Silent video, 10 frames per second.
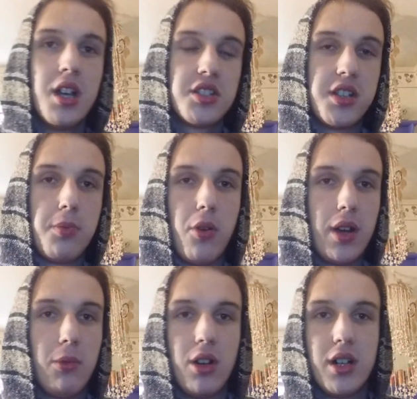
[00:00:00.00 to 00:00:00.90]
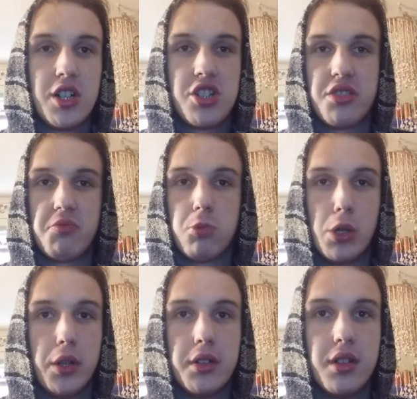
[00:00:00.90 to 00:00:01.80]
to the point where it's just
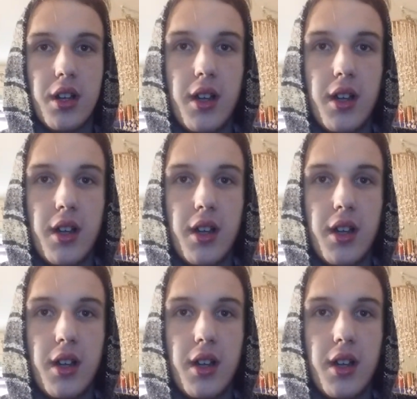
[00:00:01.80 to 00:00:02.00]
ruined.